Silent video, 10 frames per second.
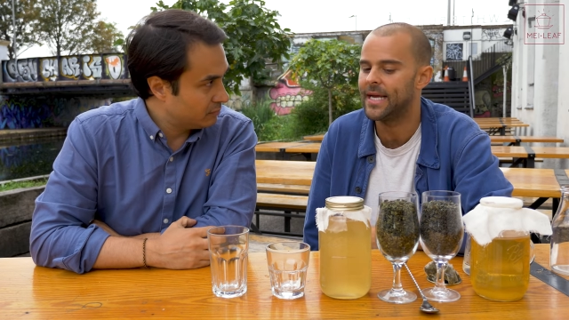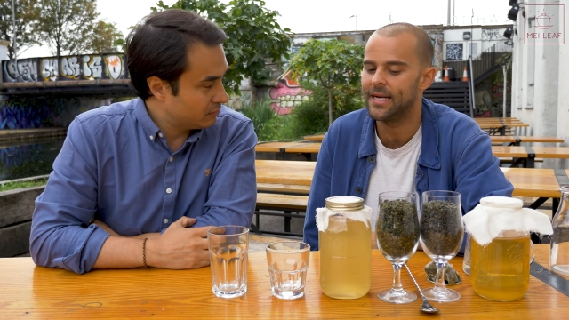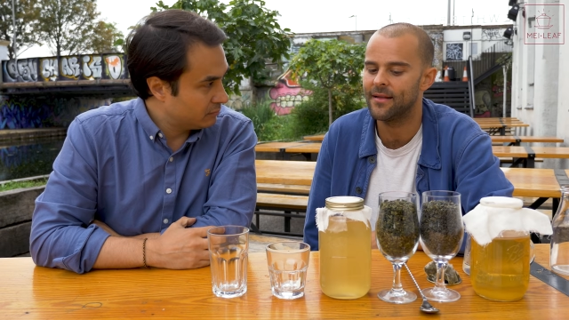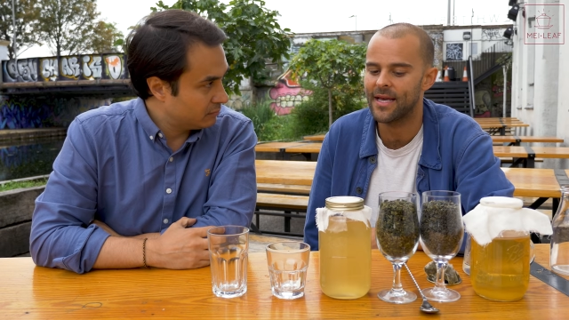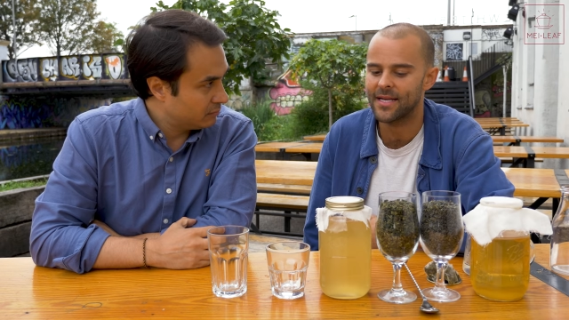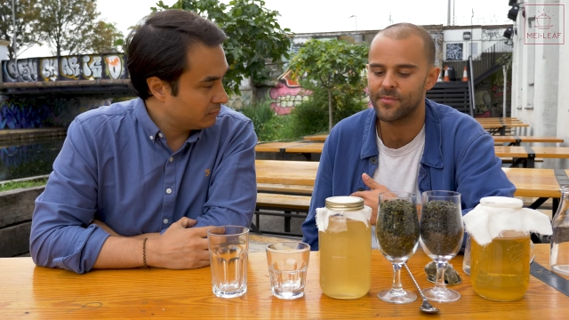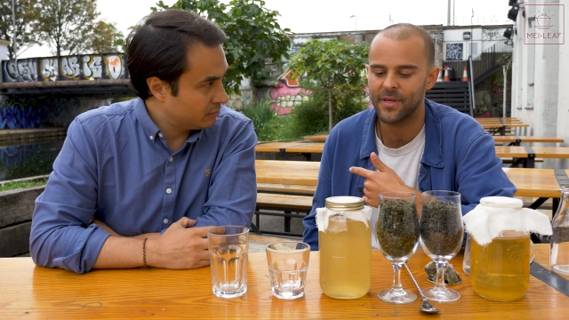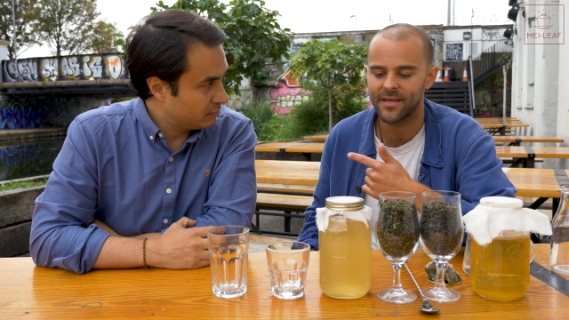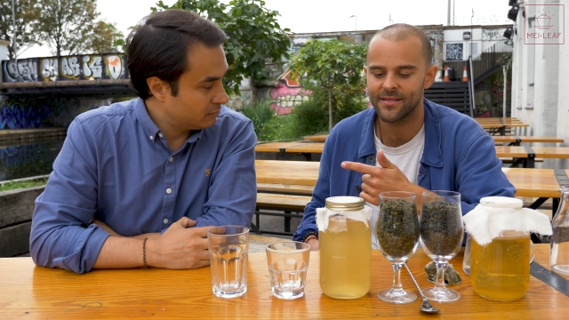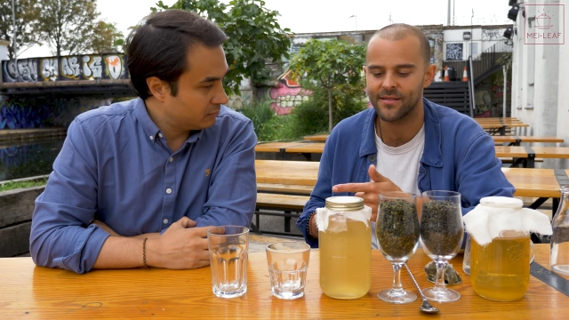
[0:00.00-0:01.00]
Speaker 1: And that's
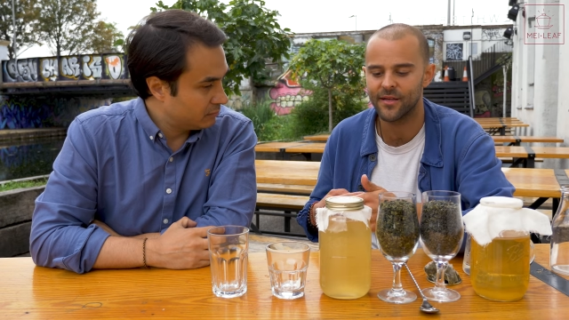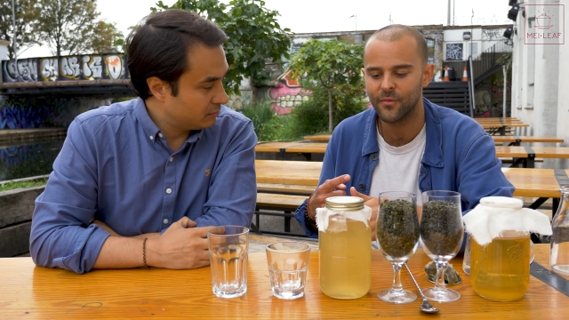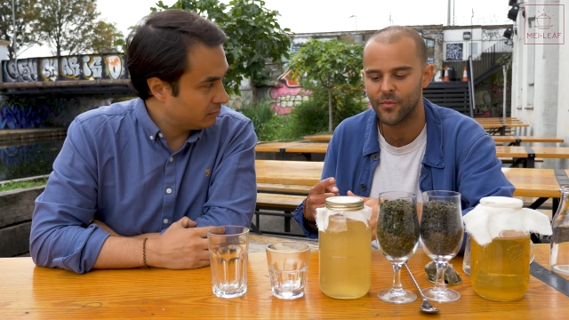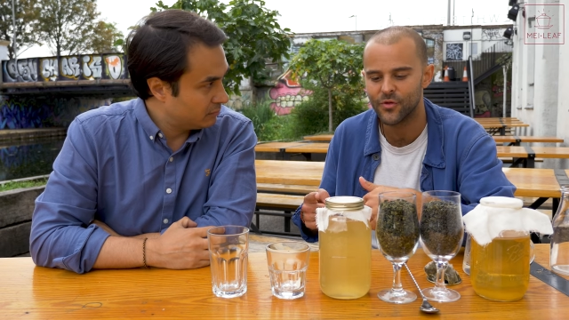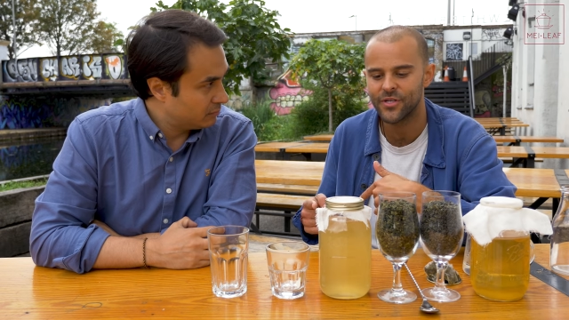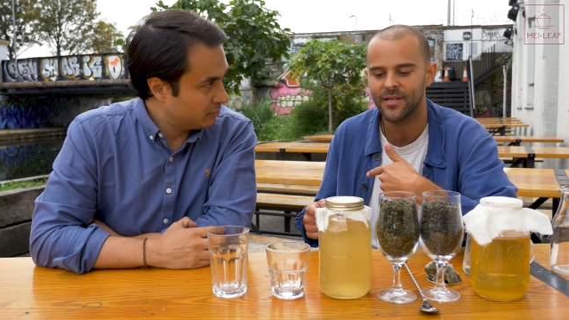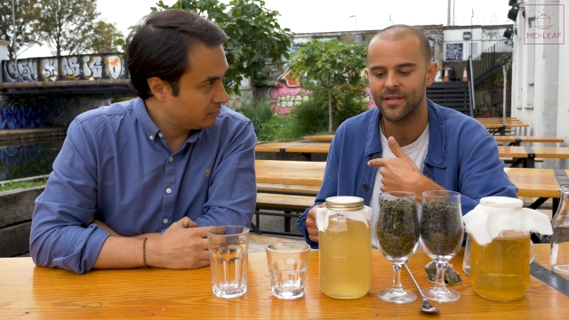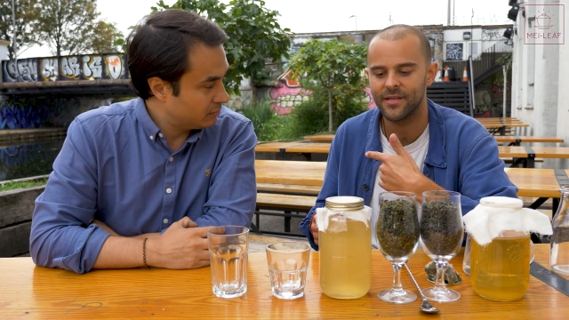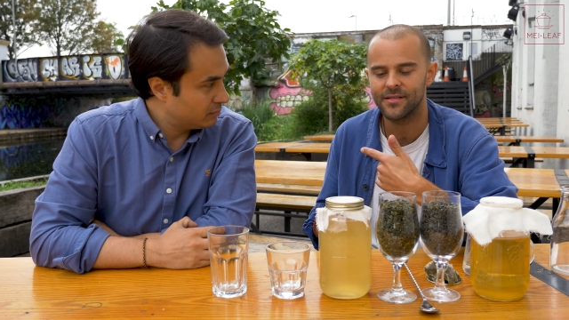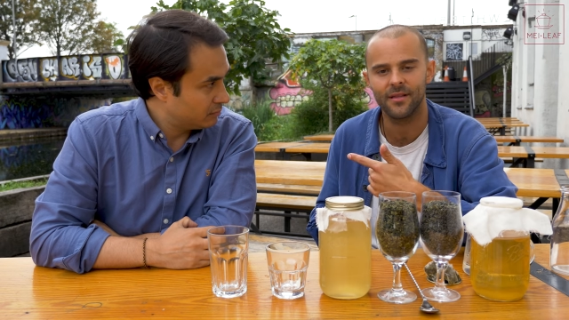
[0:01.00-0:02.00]
because the kombucha
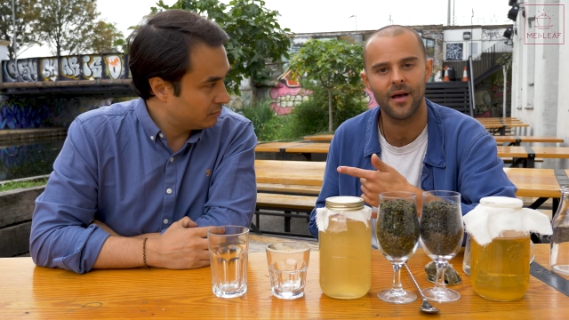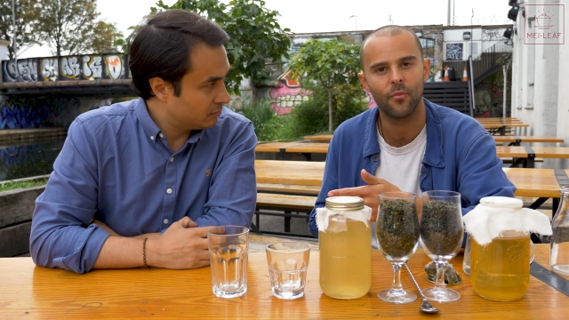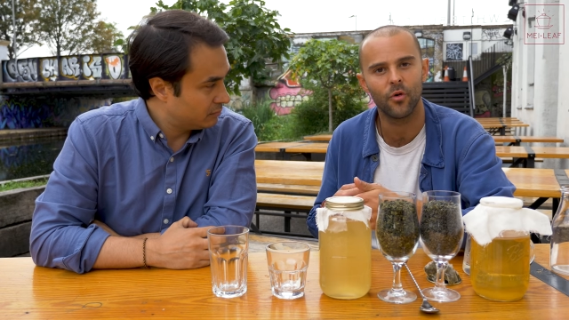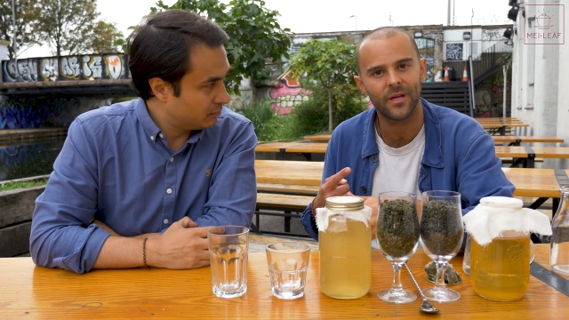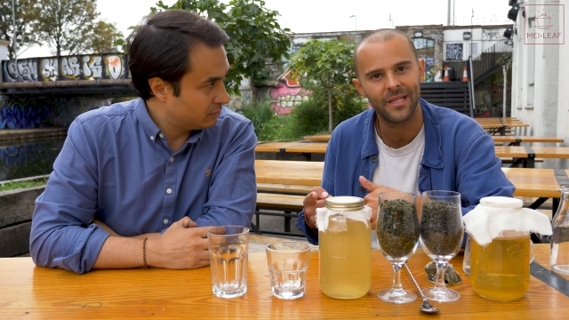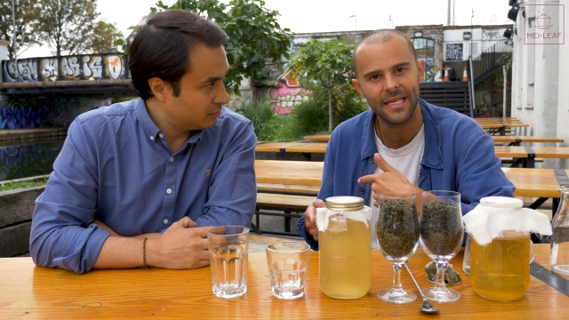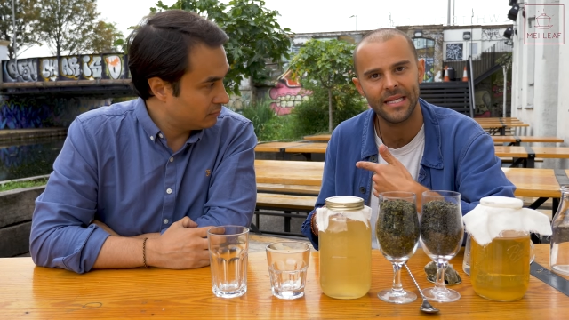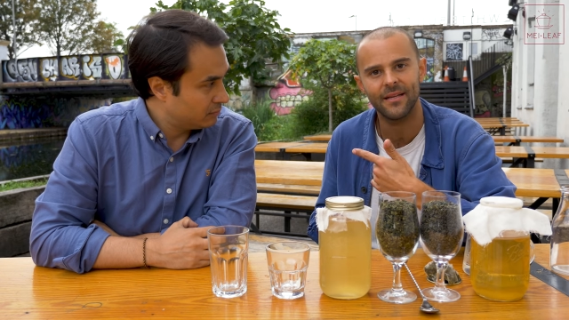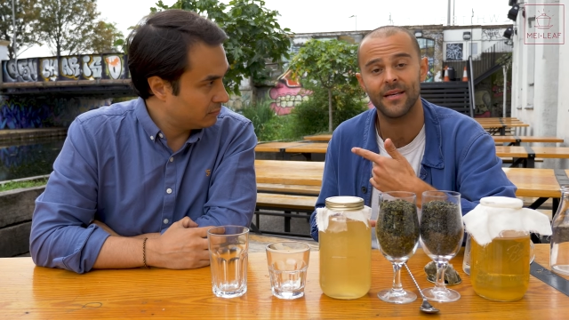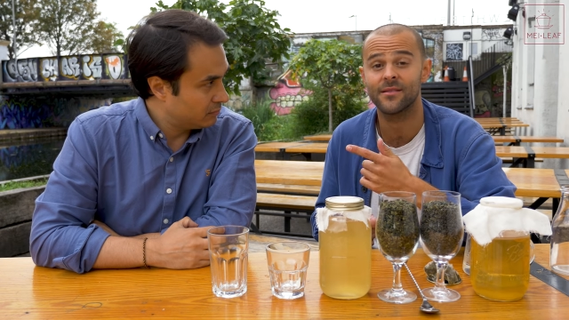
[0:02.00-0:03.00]
is a lot more
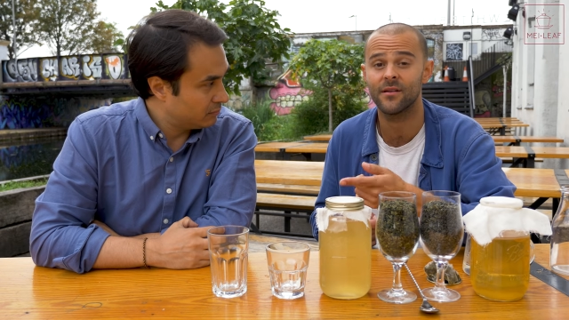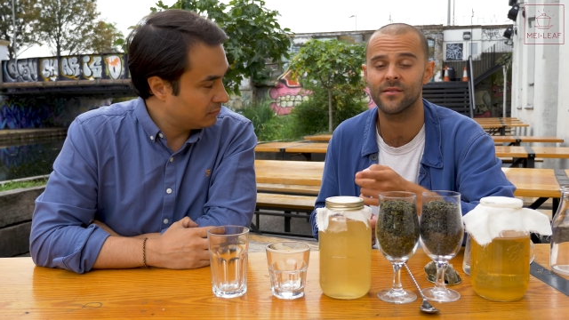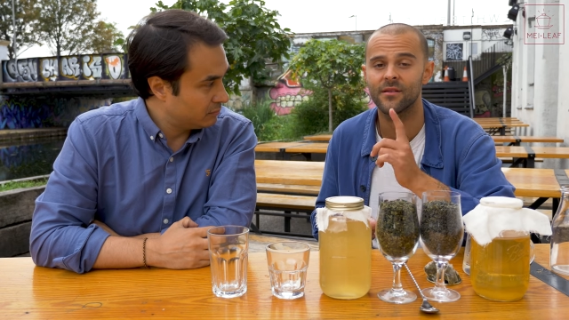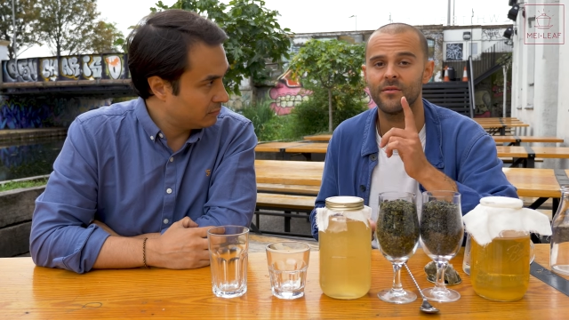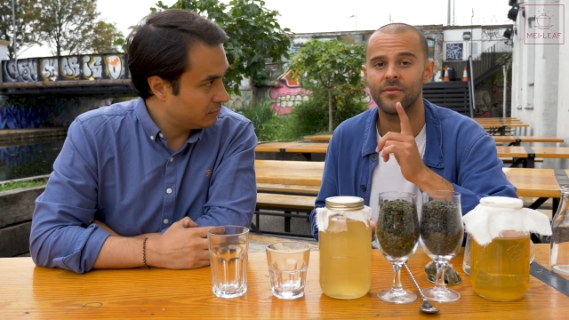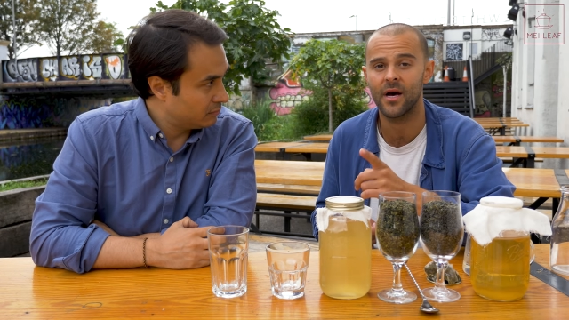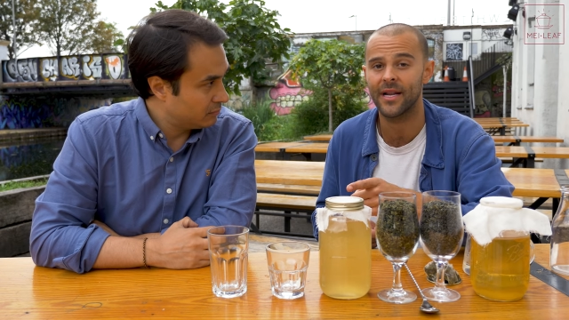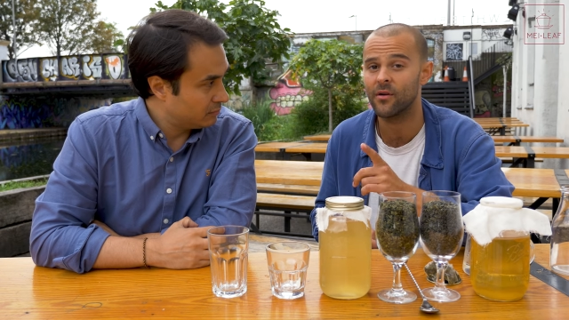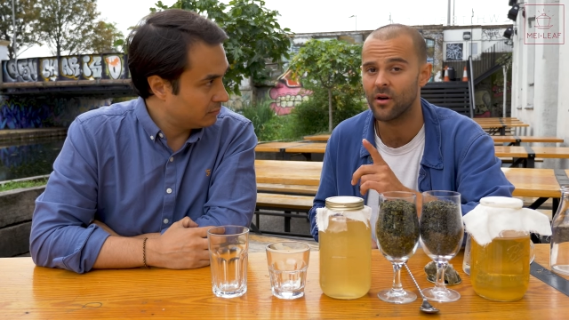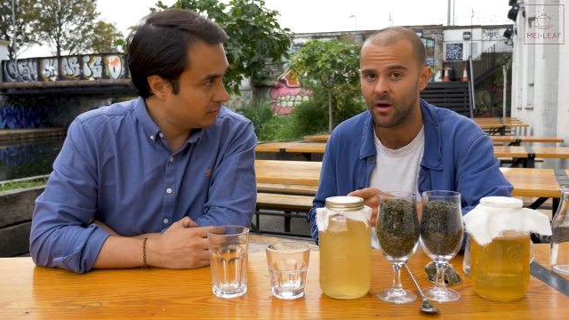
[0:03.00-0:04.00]
clean. It's also
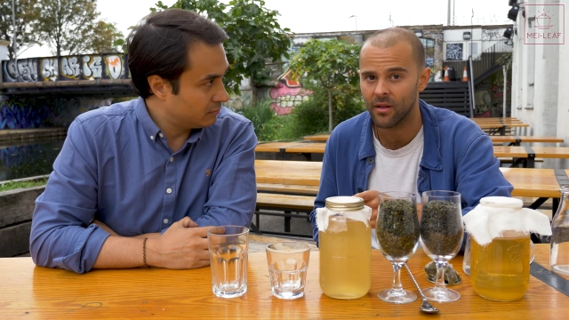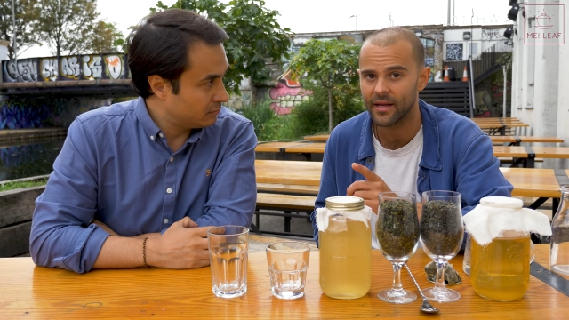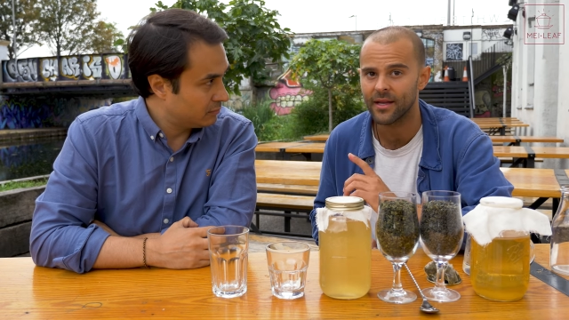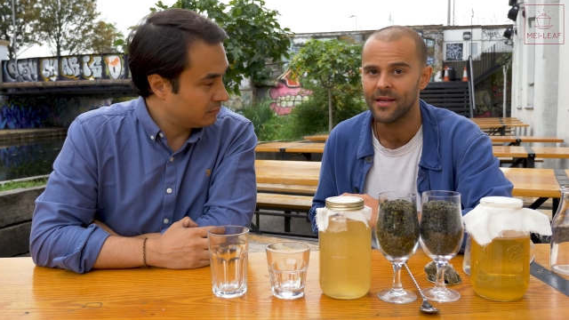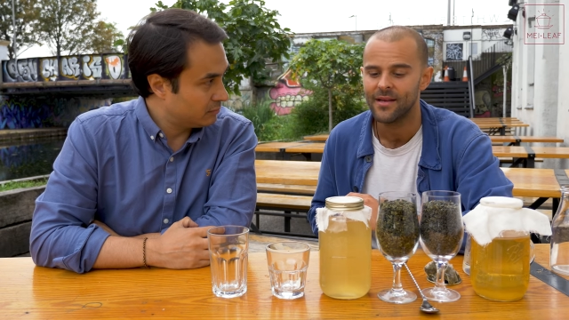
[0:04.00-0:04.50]
non-alcoholic.